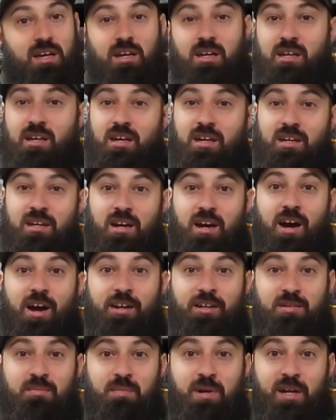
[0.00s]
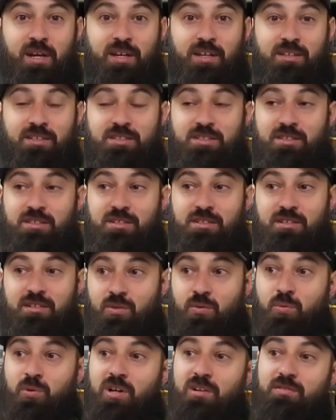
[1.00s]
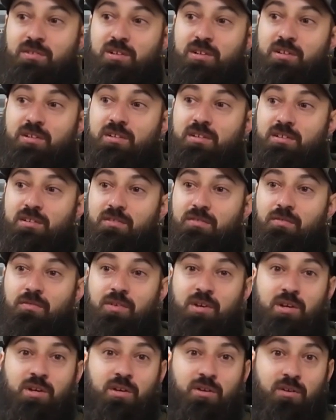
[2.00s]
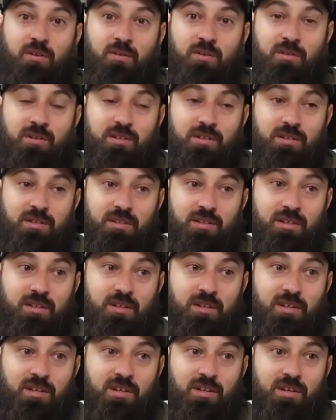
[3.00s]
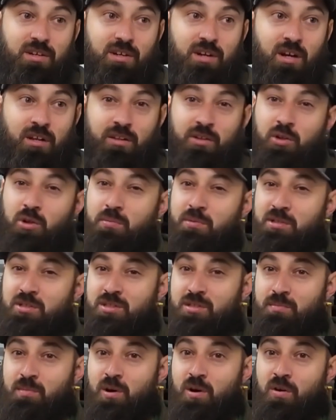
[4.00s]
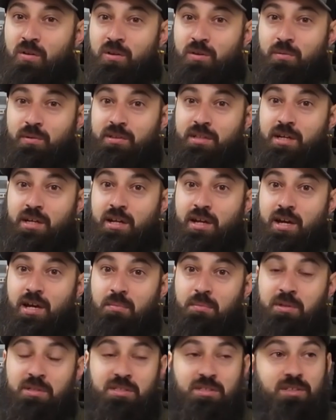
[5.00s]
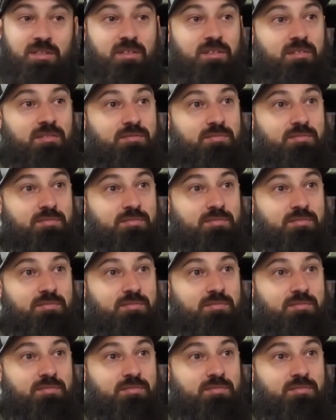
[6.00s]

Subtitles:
It kind of makes the river feel a little bit smaller when that happens.